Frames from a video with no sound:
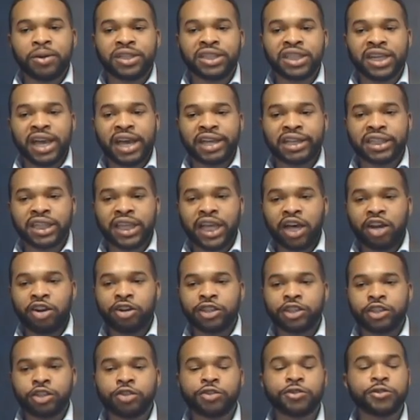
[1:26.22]
Bridging has
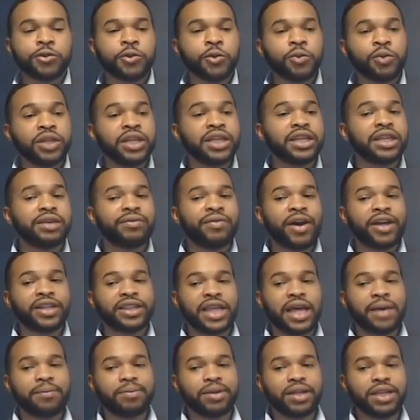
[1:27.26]
allowed us to truly live
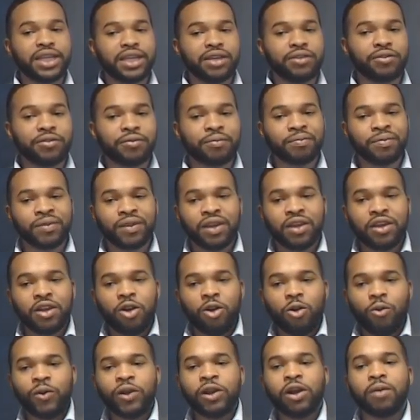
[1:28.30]
out that belief
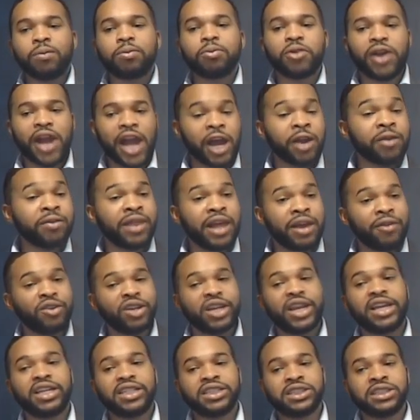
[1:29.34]
we are proud of that
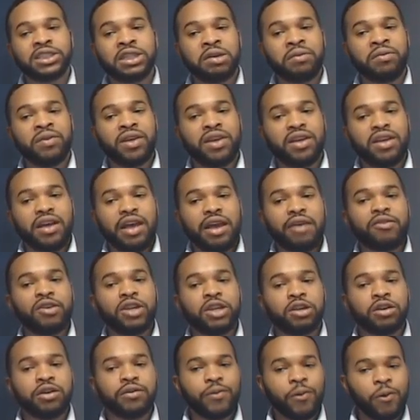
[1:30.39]
relationship and
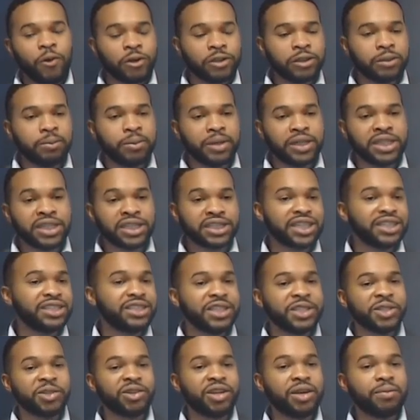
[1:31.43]
we look forward to bridging
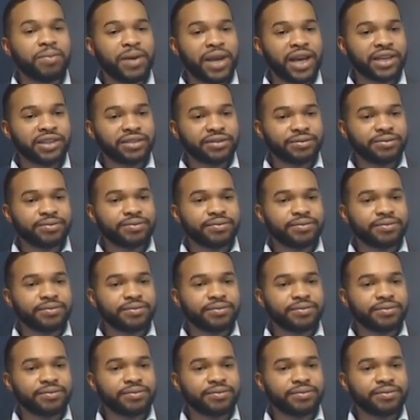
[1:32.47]
continued impact.